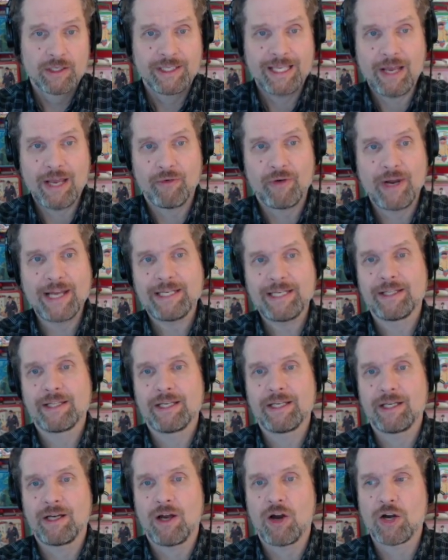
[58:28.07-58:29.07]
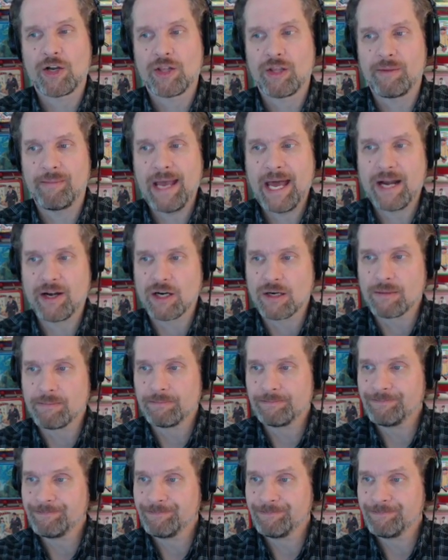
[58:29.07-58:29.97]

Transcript: get right to the heart of the matter.